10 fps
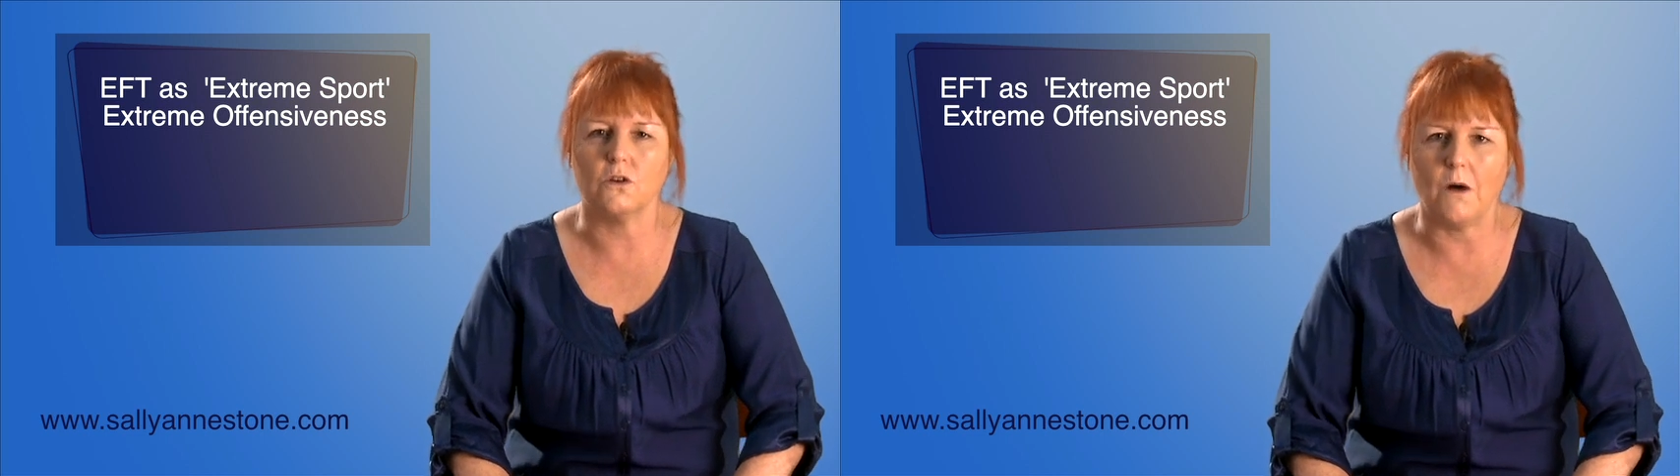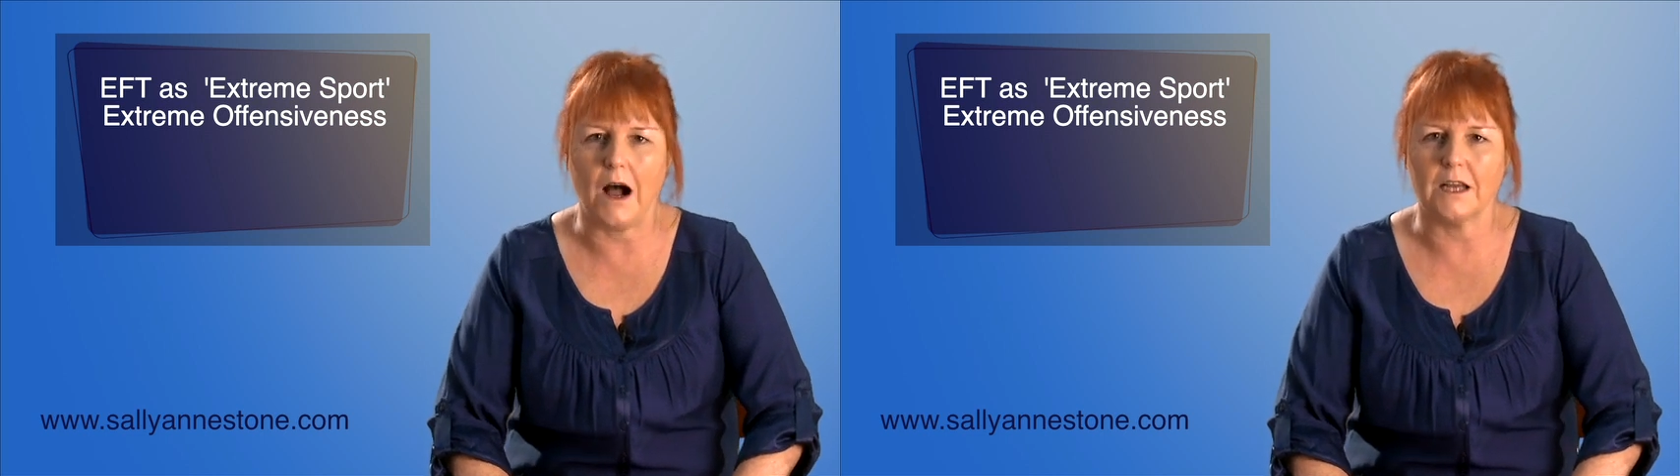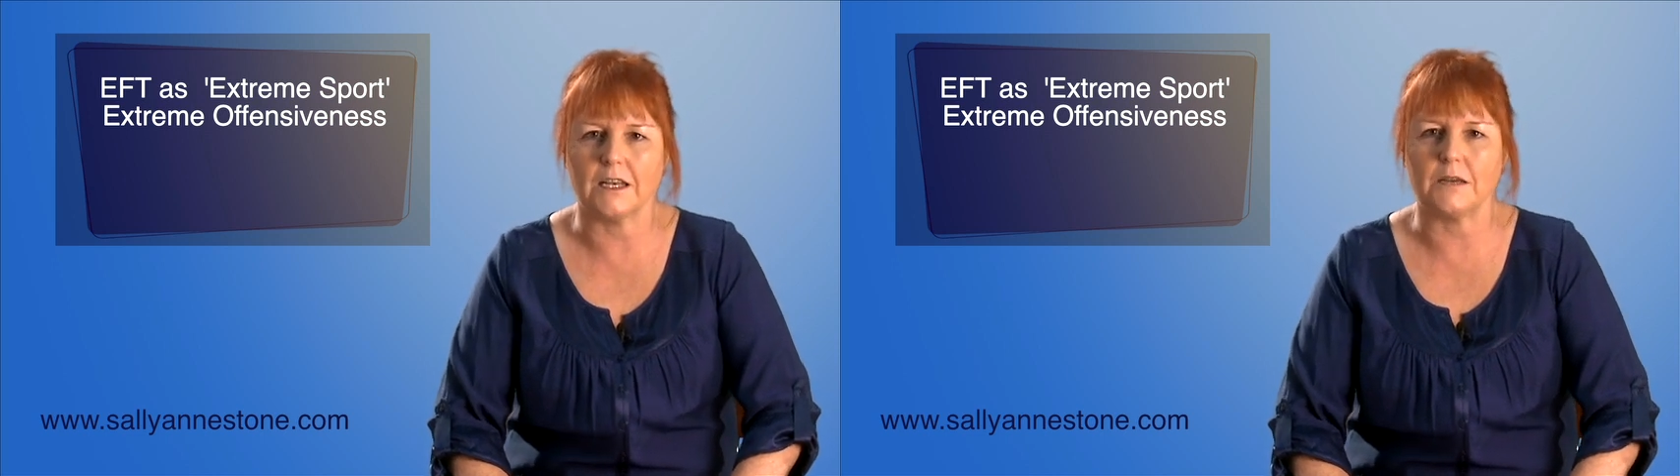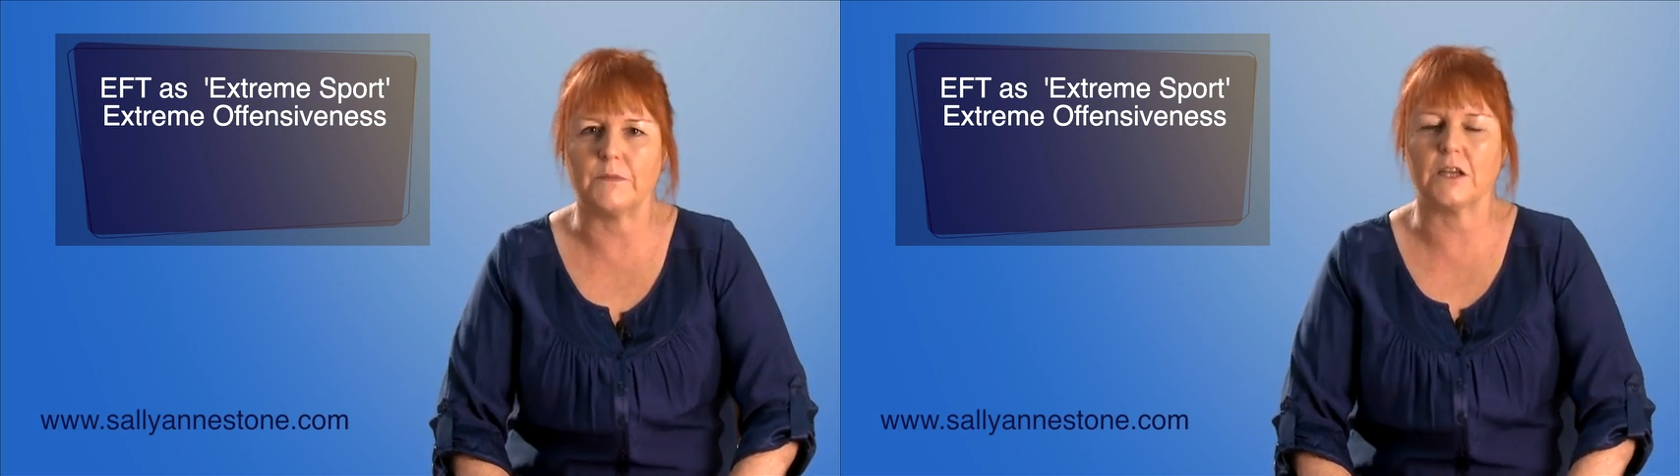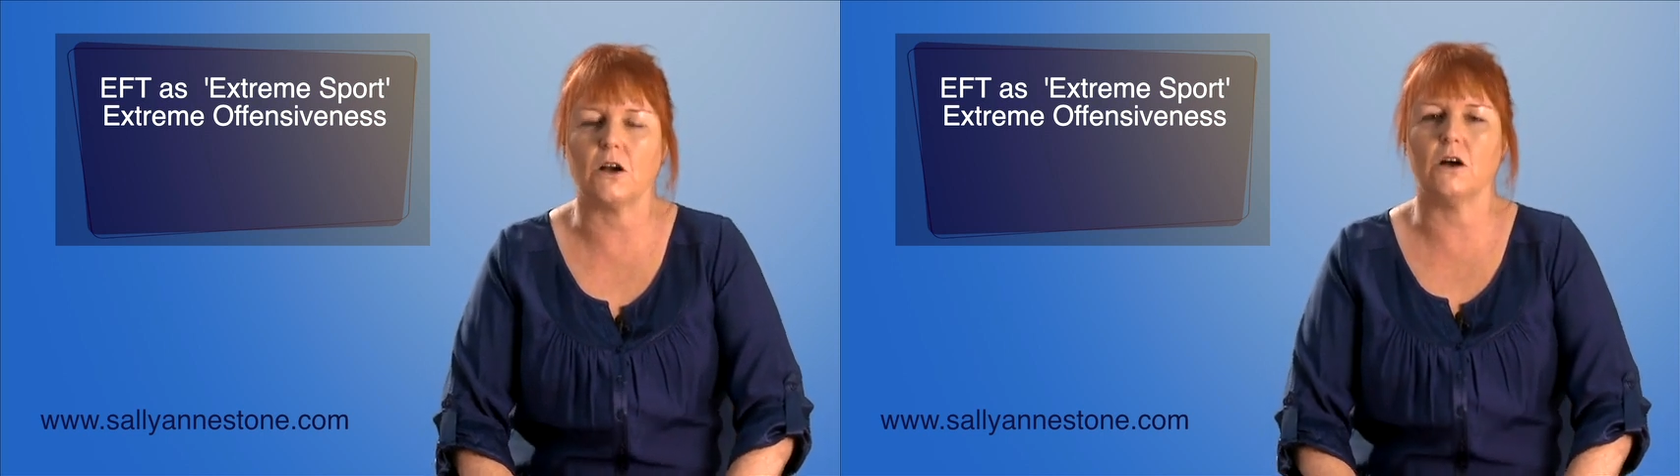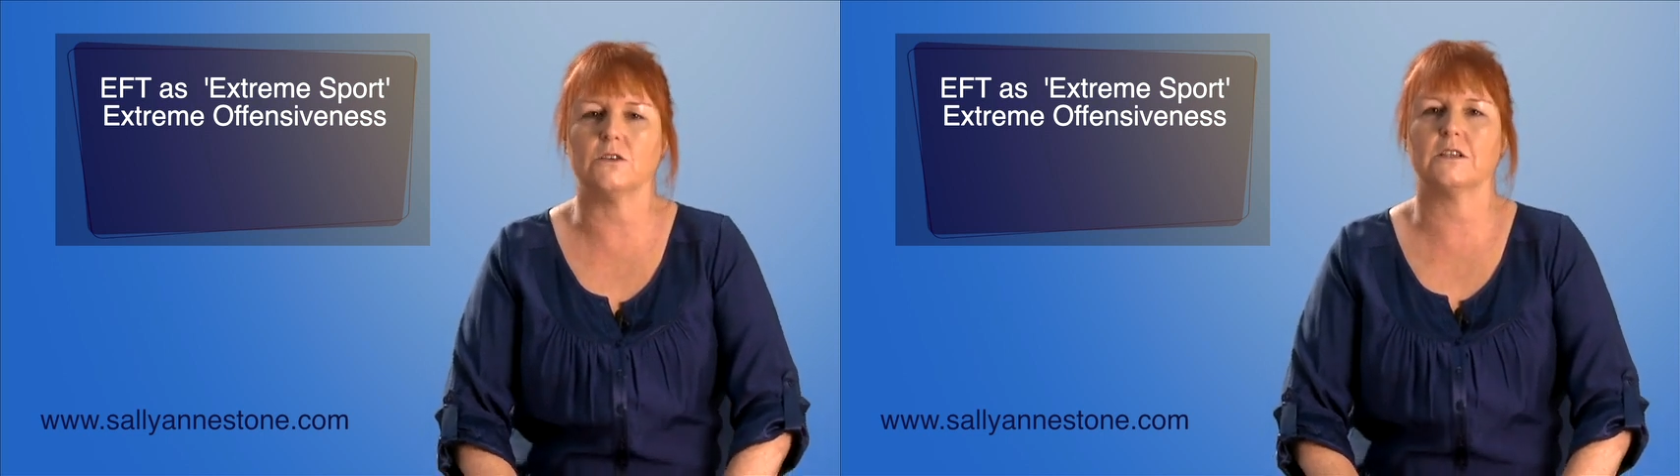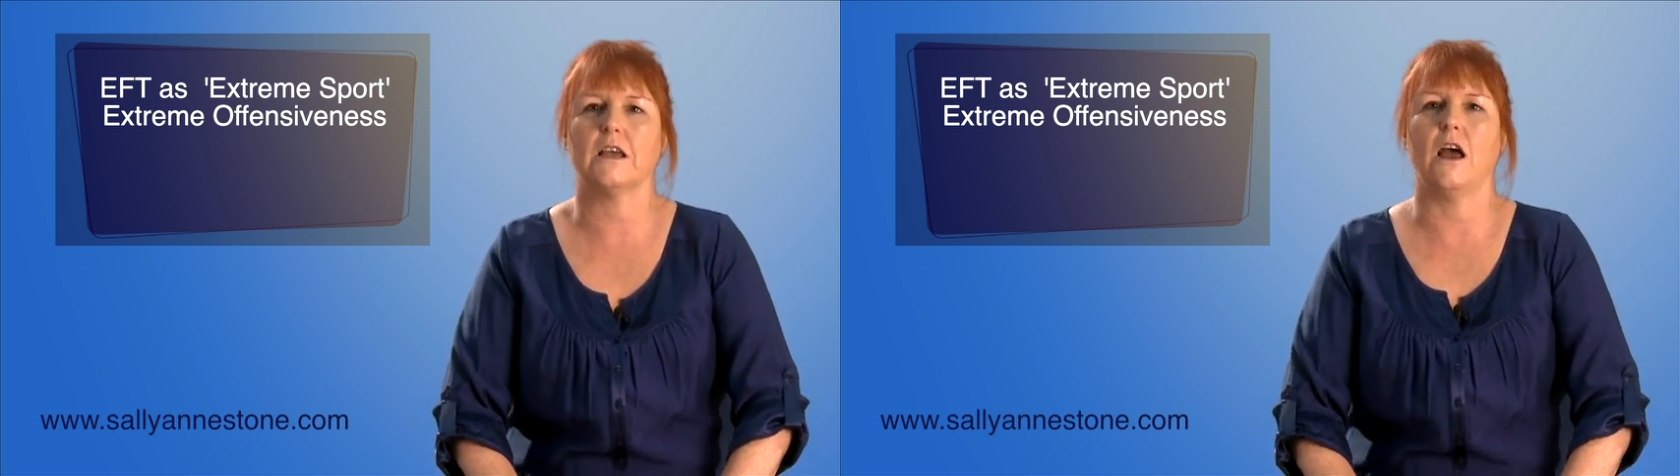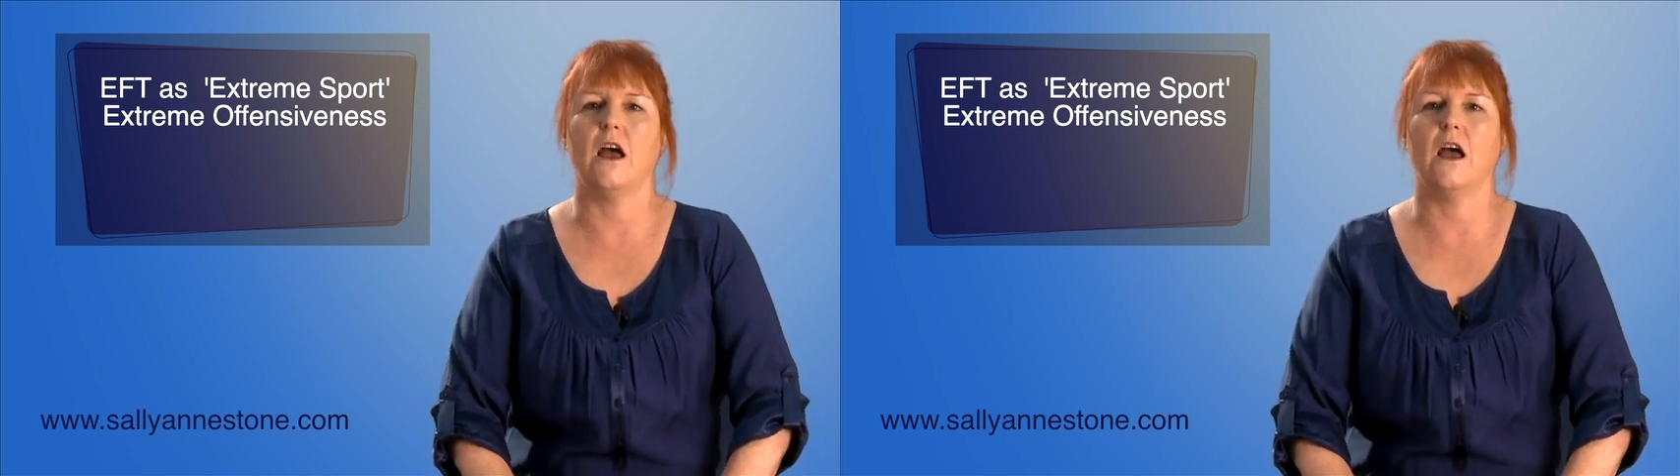quietly because